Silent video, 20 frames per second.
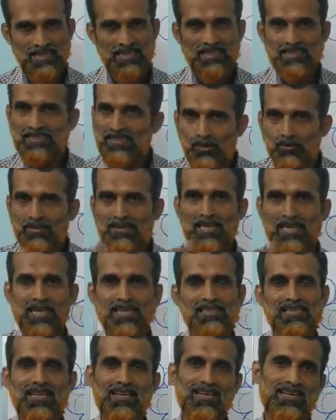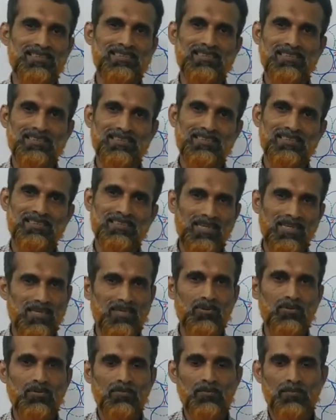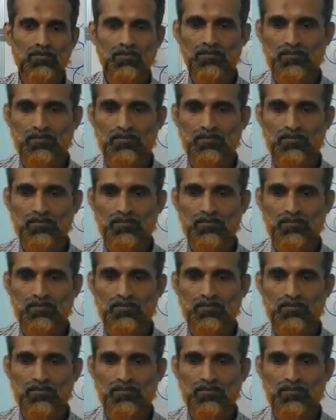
See you in the next class. Thank you.